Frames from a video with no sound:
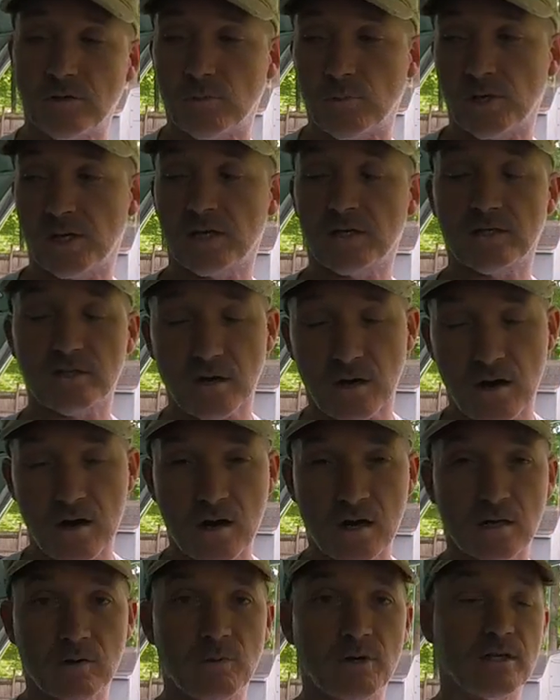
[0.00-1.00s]
We could
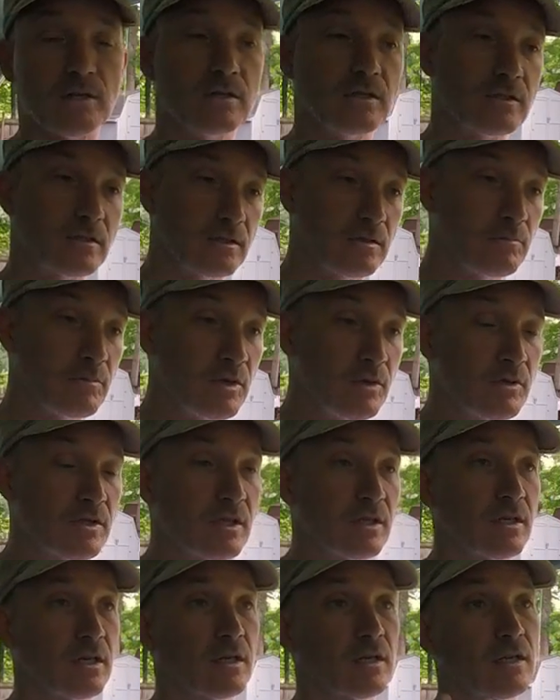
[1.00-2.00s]
talk, we could listen to
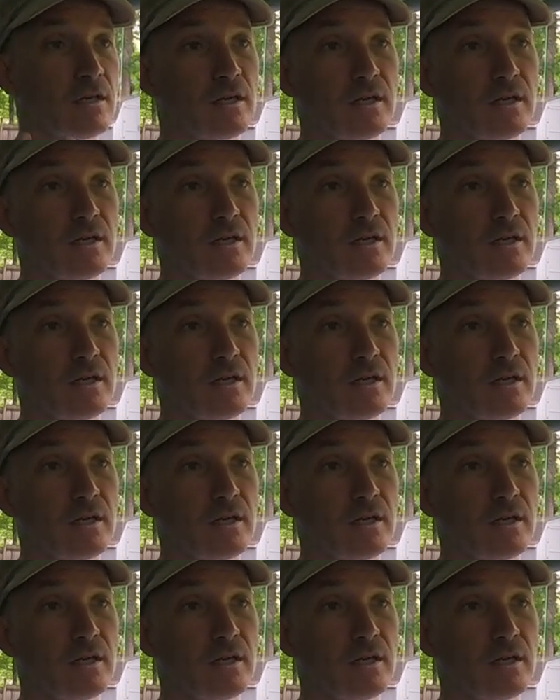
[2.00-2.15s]
music,